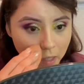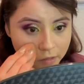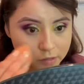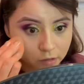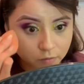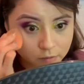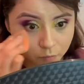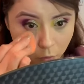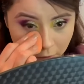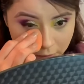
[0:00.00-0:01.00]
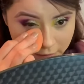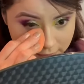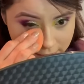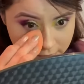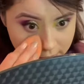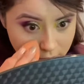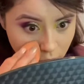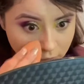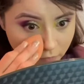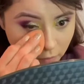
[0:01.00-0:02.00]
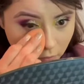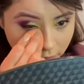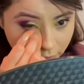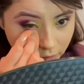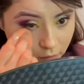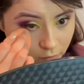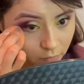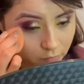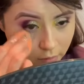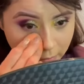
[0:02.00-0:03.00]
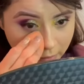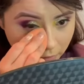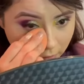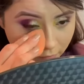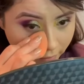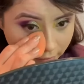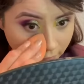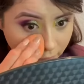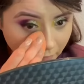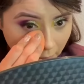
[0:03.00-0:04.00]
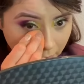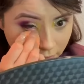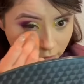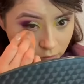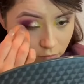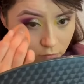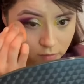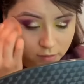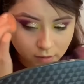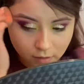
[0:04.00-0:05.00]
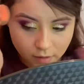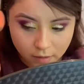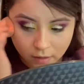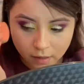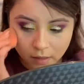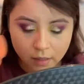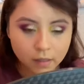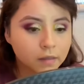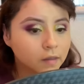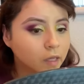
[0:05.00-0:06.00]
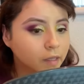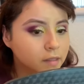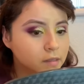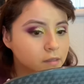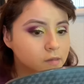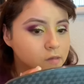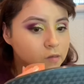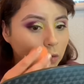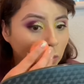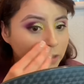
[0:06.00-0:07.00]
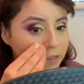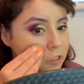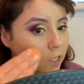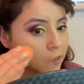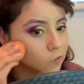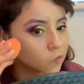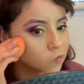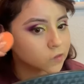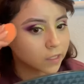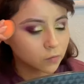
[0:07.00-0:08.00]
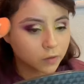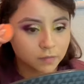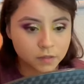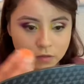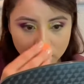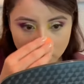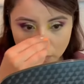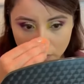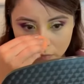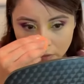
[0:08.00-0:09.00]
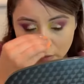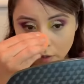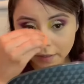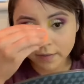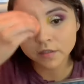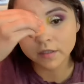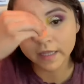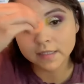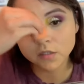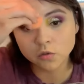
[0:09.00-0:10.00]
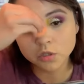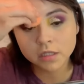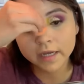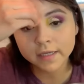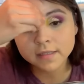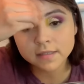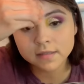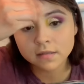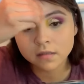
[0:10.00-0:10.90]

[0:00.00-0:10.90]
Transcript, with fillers: I just thought it was important because since we live all the way out here and I don't have like family close and he's an only child, I want him to, I wanted him to like socialize.